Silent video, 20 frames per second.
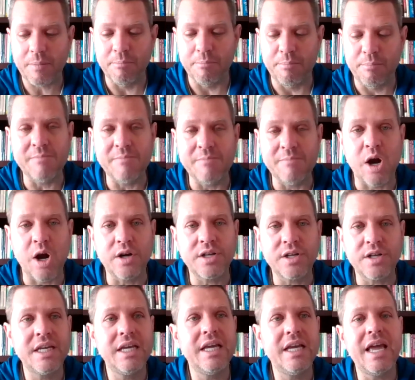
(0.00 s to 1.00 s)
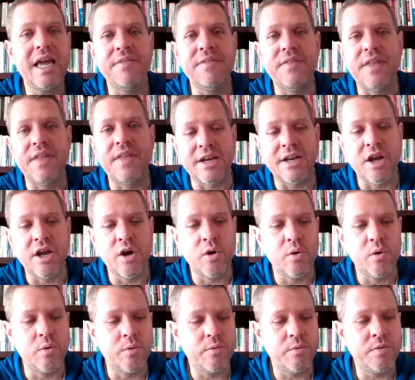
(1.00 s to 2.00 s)
Bitmart and then I
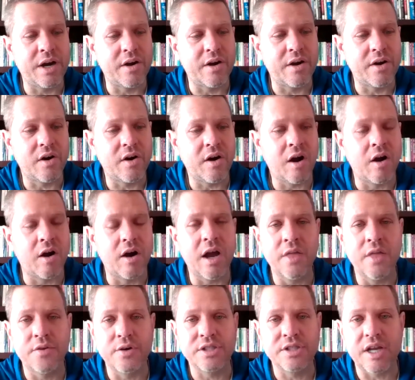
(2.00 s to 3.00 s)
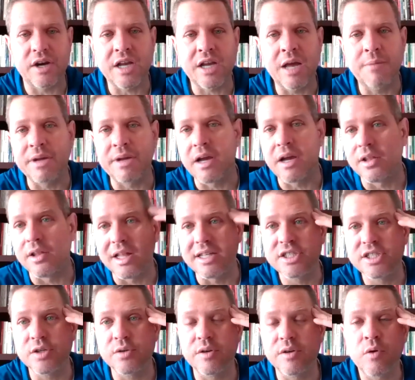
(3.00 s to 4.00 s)
know there are others that are coming online soon.